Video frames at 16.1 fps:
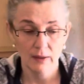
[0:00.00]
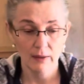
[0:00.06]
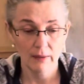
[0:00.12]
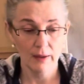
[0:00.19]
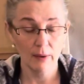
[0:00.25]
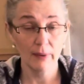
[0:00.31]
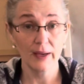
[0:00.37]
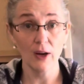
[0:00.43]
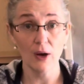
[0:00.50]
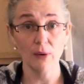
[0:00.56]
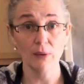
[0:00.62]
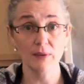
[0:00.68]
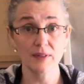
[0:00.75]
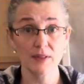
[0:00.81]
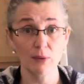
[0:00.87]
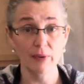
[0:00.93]
Here we go.
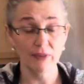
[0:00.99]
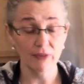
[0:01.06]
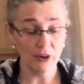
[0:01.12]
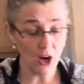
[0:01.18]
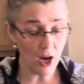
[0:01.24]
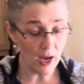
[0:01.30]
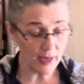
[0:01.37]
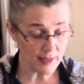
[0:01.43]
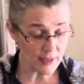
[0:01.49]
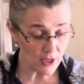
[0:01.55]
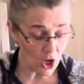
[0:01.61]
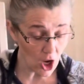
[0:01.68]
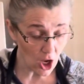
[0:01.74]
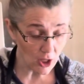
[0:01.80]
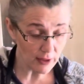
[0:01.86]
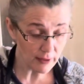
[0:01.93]
So we've got
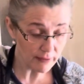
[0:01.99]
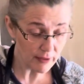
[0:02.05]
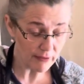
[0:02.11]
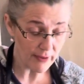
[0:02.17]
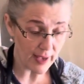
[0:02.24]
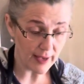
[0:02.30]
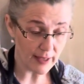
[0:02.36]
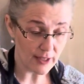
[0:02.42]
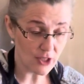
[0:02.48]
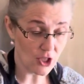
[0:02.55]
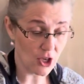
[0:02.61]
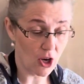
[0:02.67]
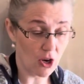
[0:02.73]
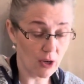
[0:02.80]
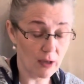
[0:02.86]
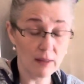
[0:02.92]
all of the veg
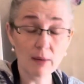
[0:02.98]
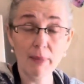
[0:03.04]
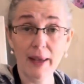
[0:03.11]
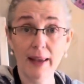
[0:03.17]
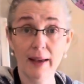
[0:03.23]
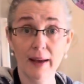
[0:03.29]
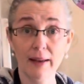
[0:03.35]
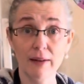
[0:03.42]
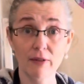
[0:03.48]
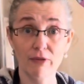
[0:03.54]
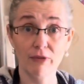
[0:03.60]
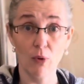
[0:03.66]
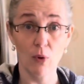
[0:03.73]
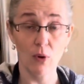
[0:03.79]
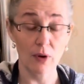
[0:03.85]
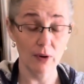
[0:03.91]
on the pan
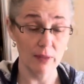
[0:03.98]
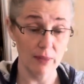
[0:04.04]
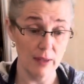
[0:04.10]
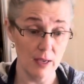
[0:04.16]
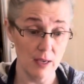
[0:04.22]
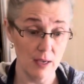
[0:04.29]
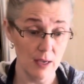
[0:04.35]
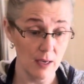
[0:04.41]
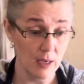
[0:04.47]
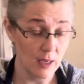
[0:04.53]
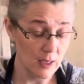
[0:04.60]
for the